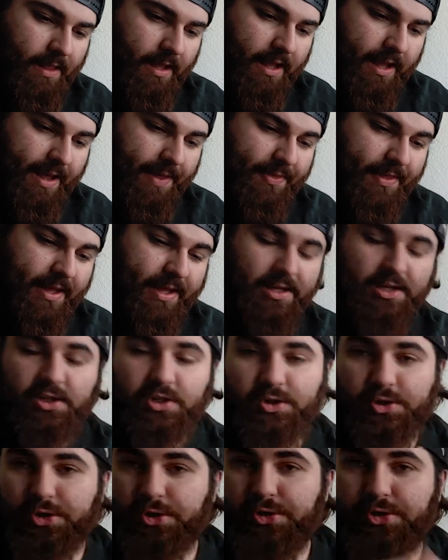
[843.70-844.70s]
and then
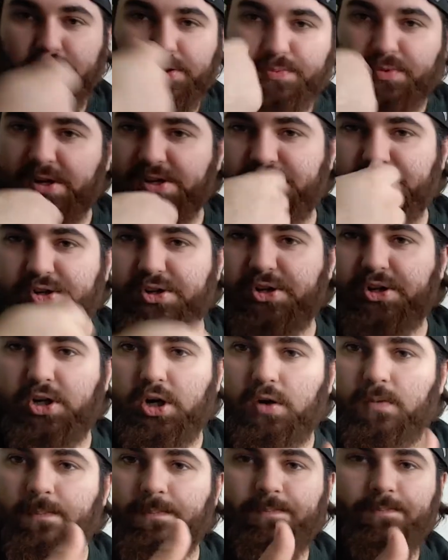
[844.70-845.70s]
you use your brush or your
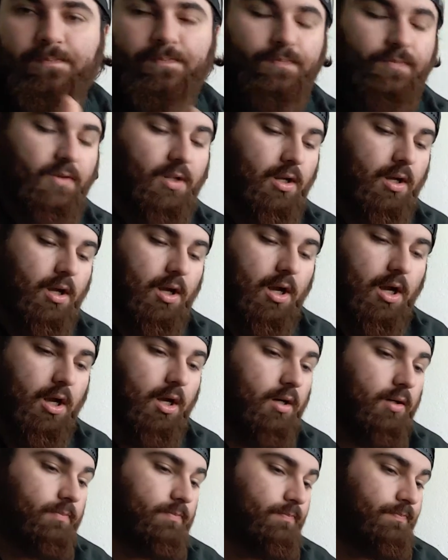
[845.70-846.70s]
comb.
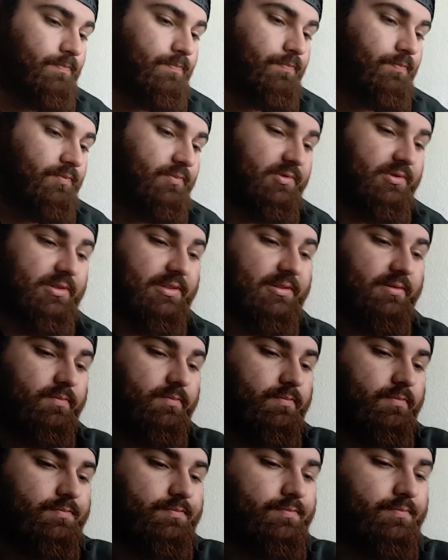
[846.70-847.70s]
Um...
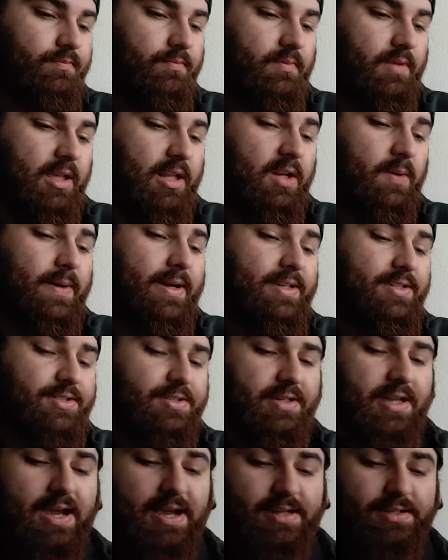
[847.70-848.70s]
Anyways,
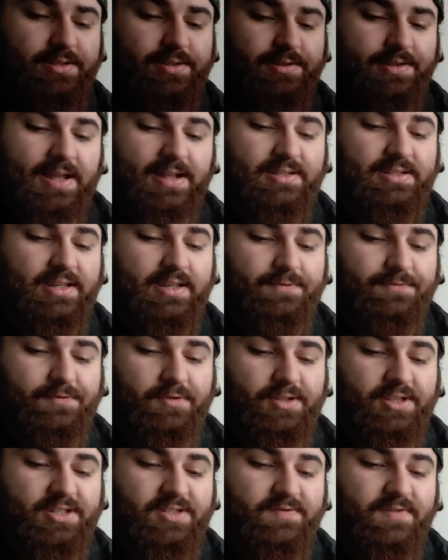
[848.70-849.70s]
guys, that's it for
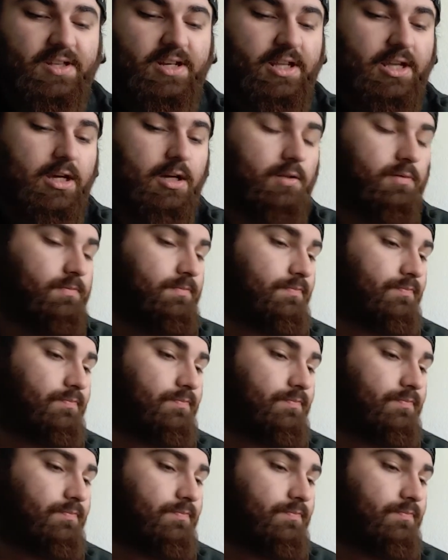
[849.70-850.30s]
this video.